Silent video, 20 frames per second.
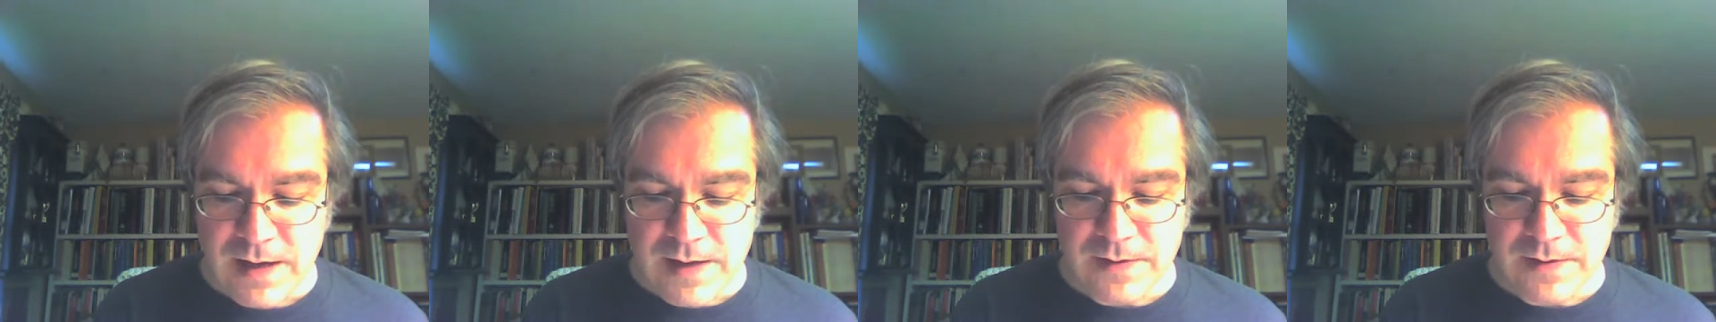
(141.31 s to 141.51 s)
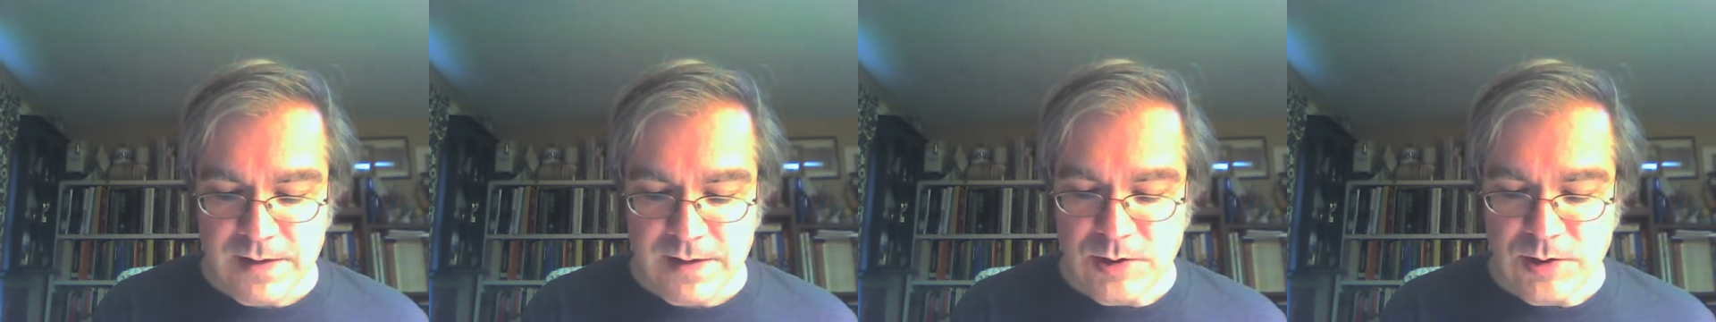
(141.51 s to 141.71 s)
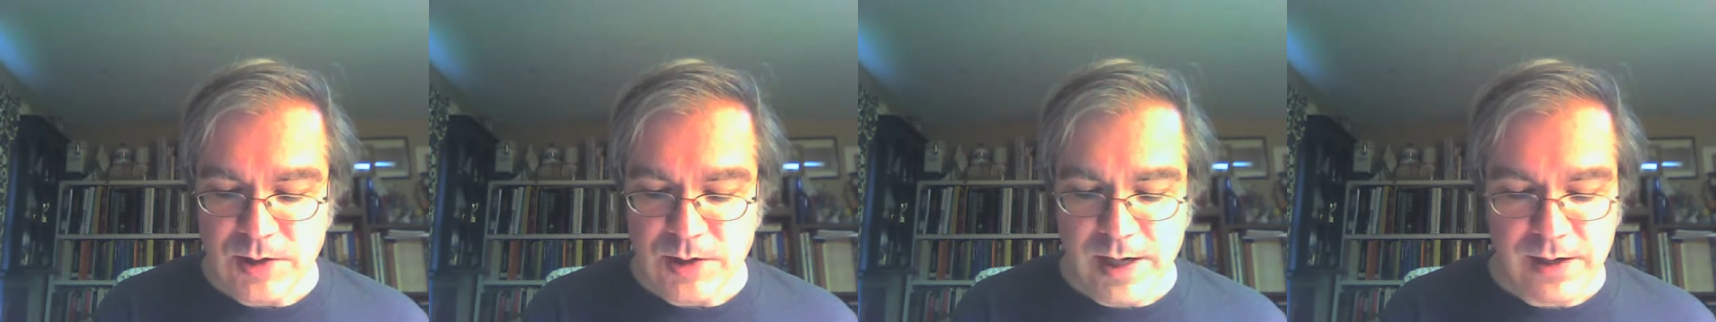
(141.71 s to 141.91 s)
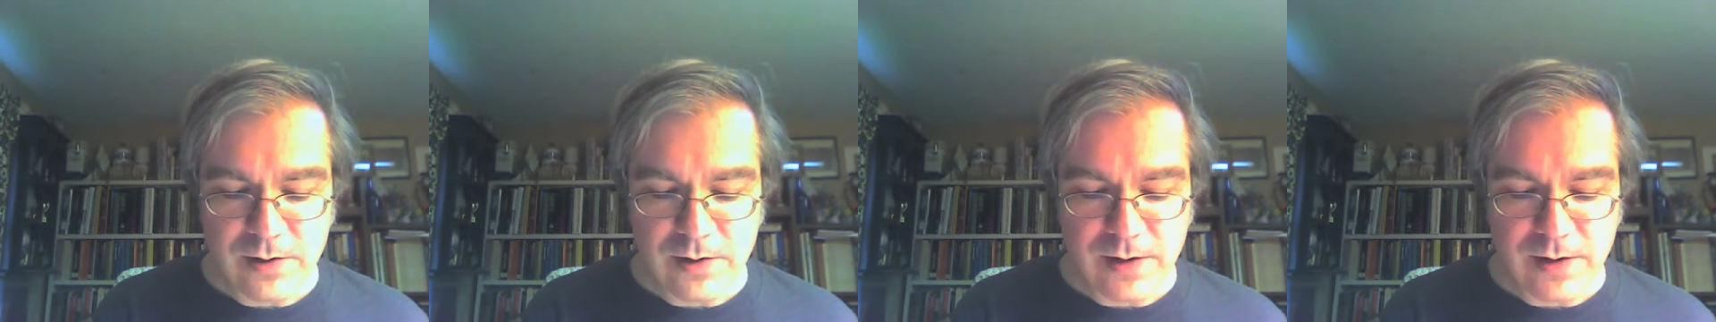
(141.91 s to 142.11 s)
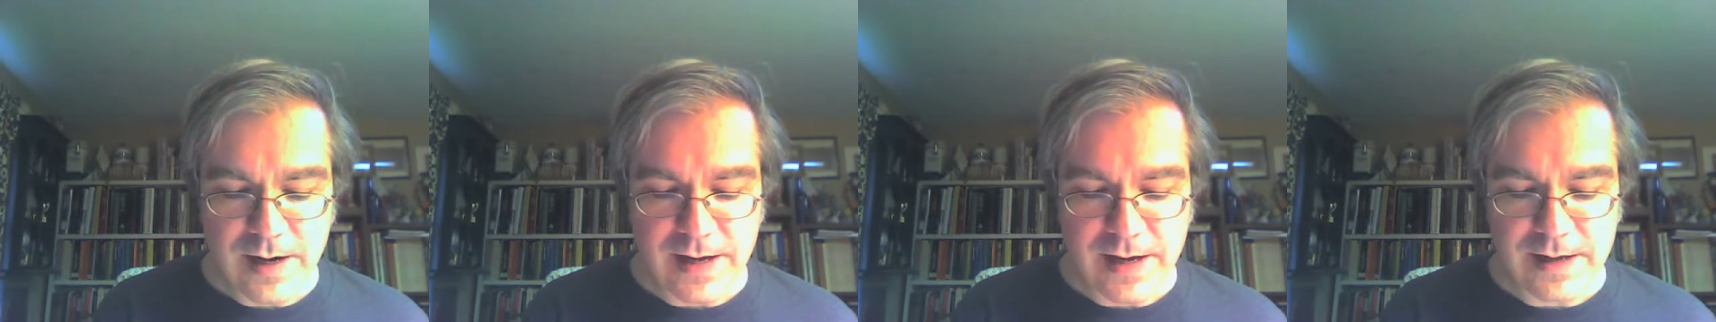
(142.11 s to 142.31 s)
Then shake her
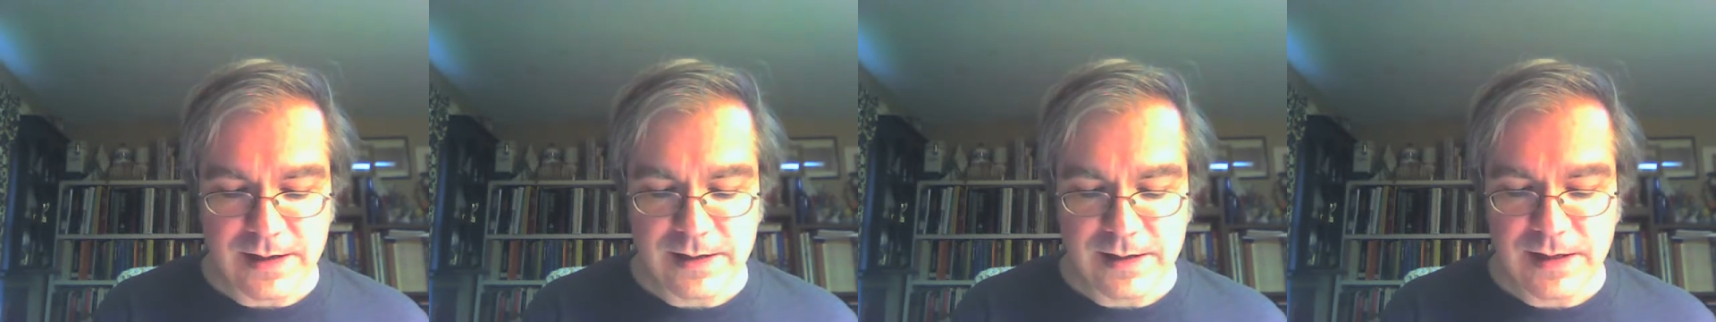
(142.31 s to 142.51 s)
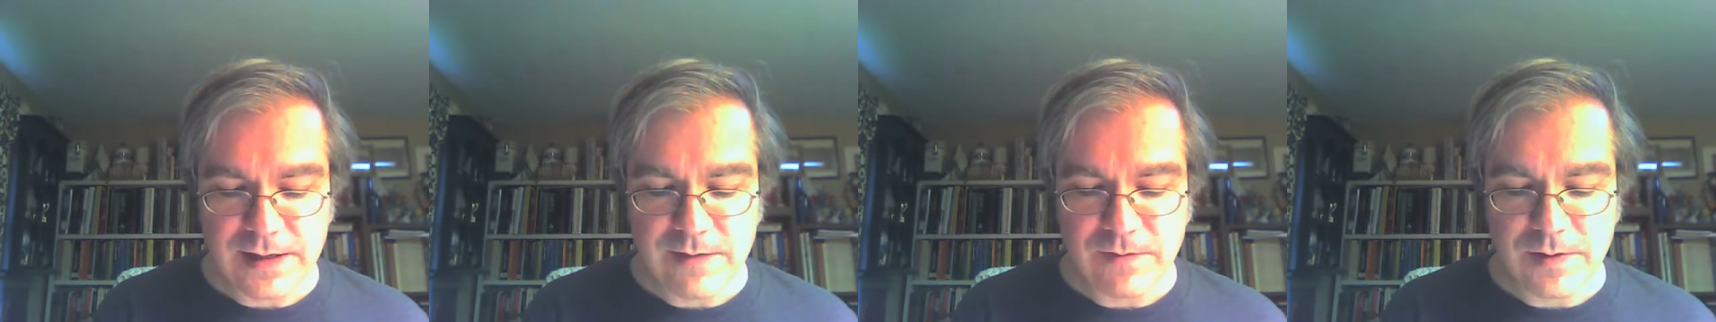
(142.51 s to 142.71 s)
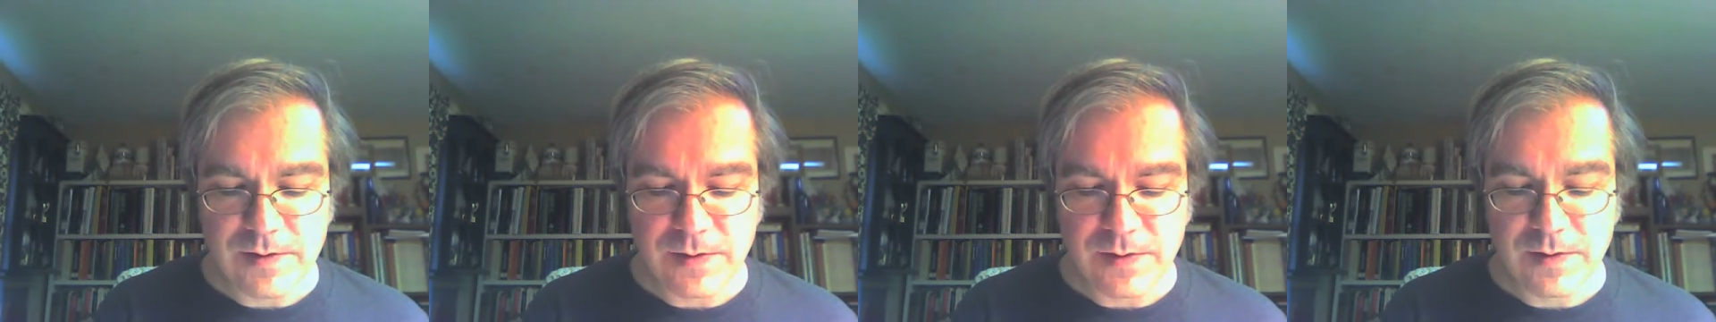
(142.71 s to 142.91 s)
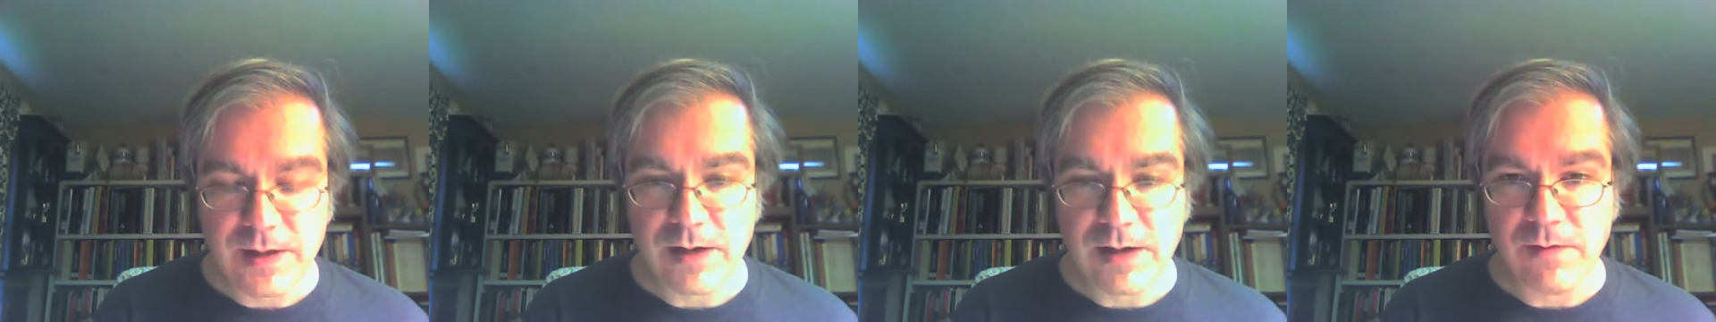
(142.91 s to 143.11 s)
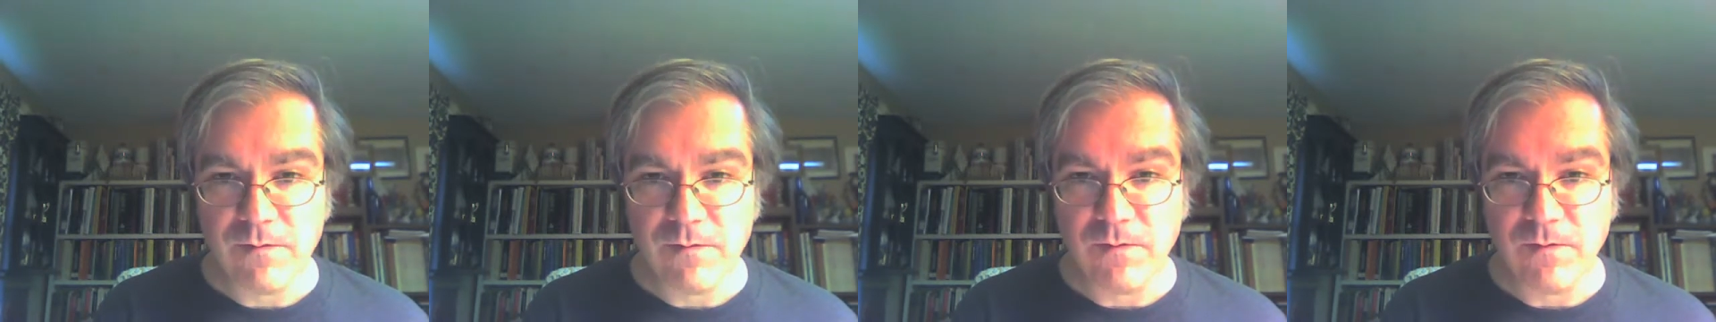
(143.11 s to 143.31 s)
head and even
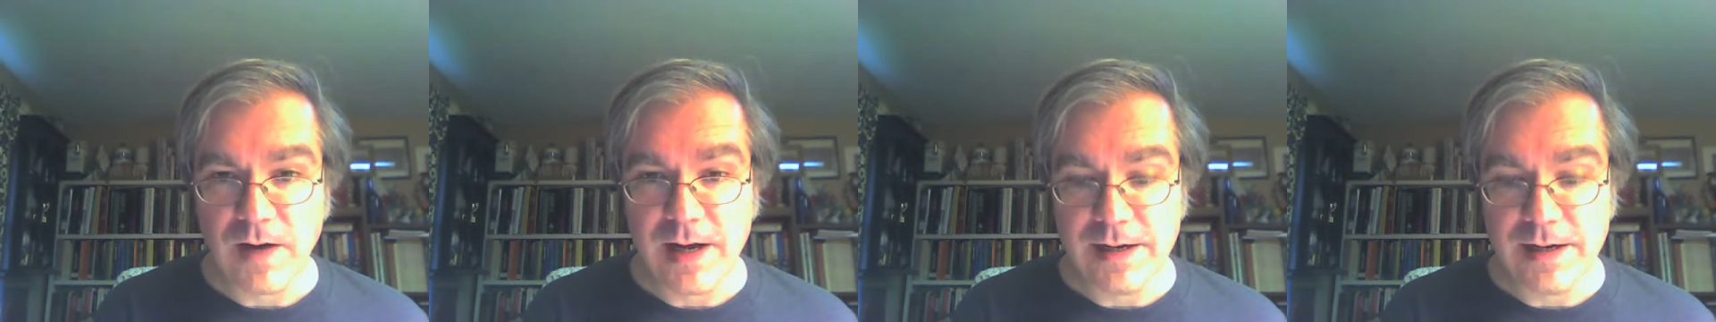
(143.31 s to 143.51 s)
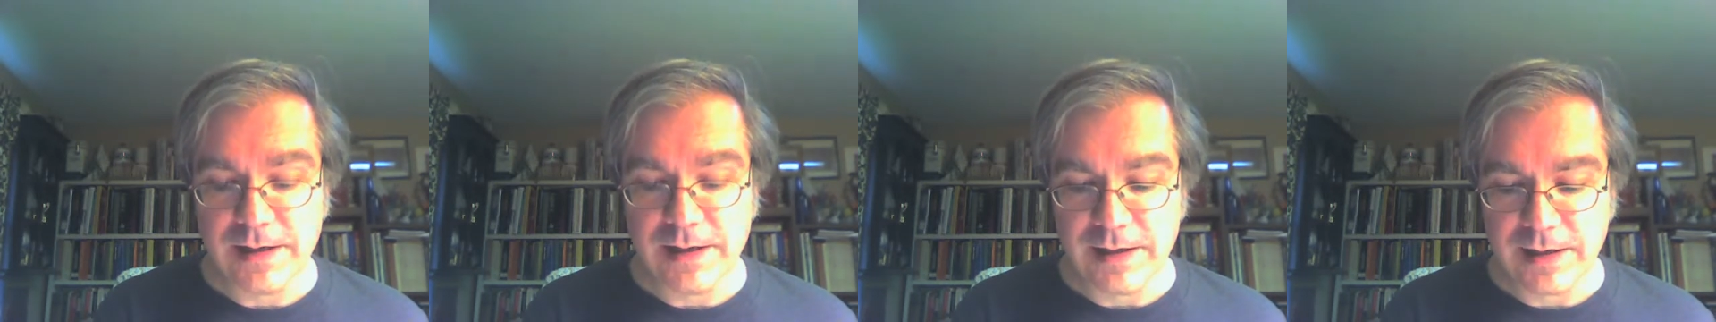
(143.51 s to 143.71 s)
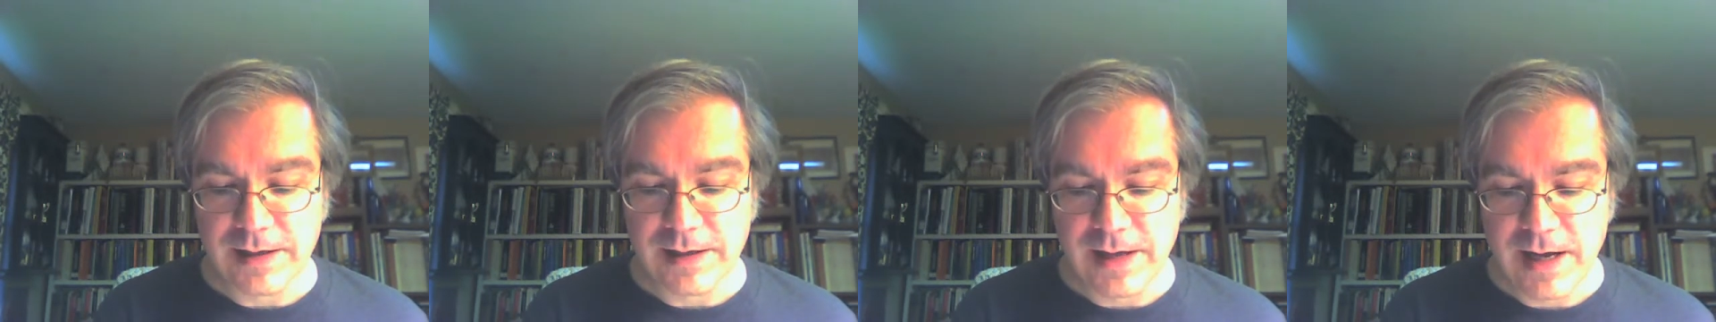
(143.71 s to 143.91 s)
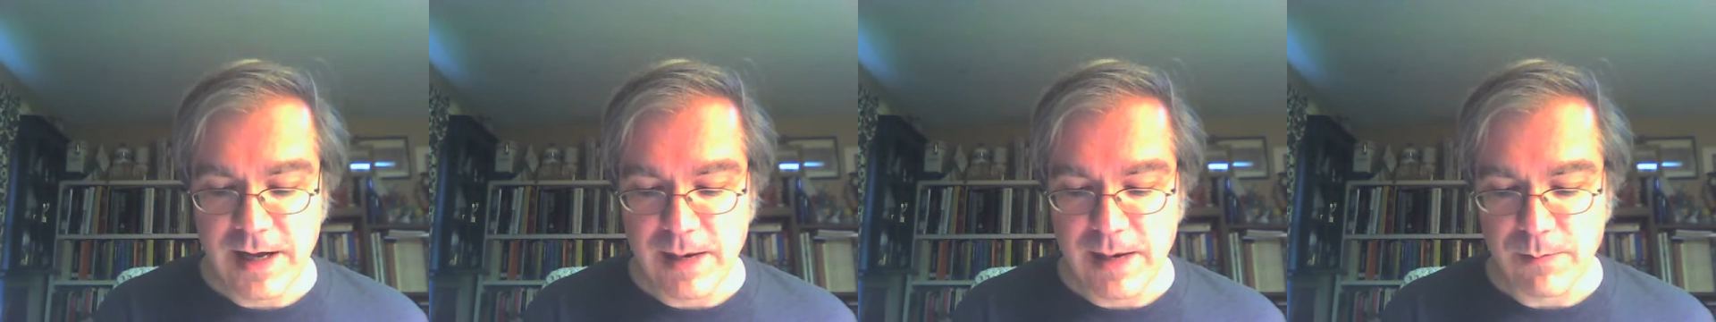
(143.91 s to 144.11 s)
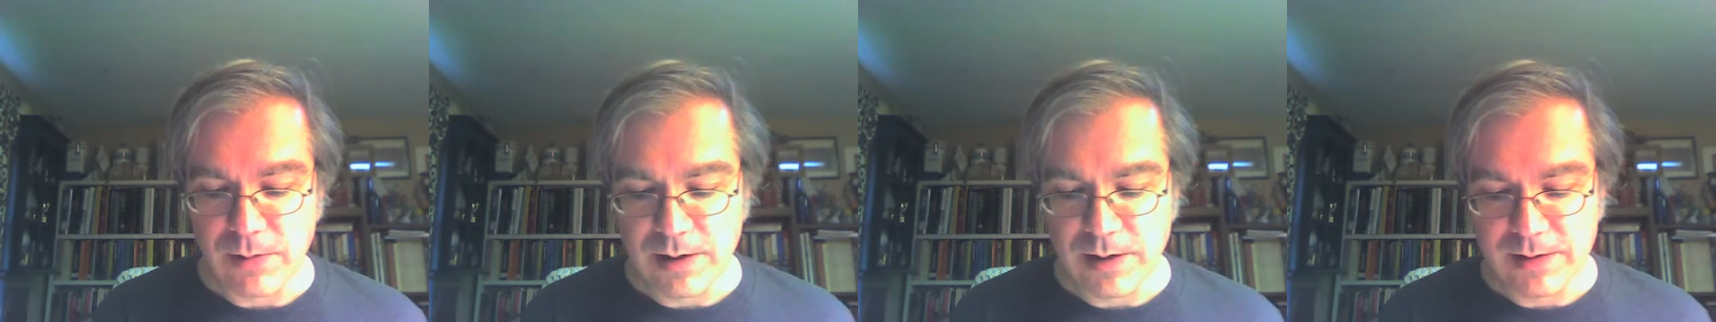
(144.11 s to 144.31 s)
think of finding a
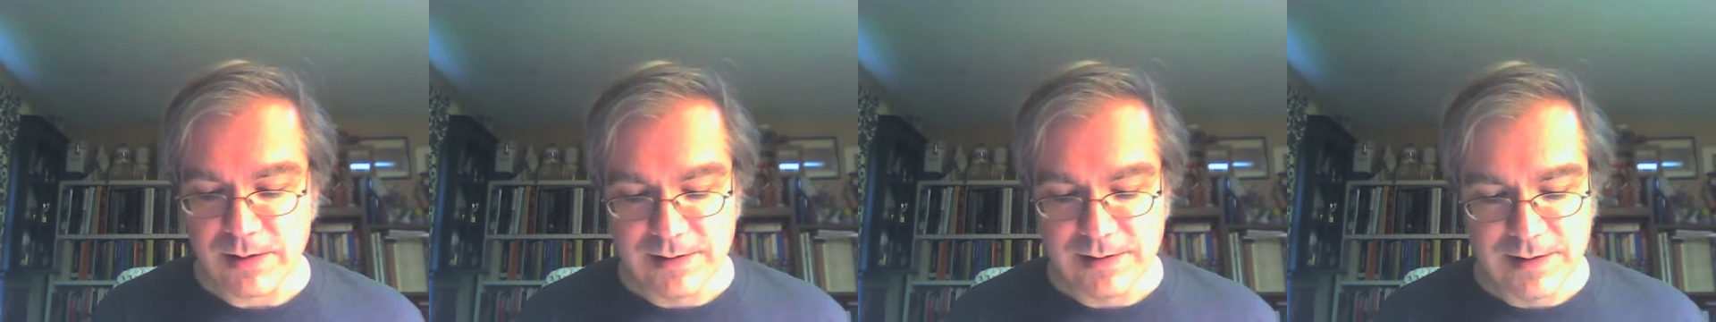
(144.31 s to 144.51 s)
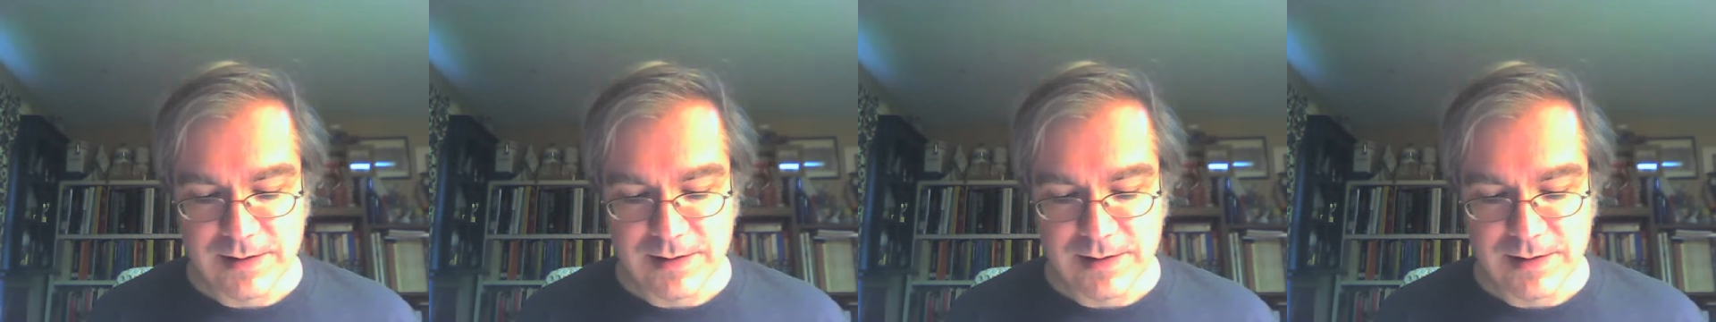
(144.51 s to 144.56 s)
camera.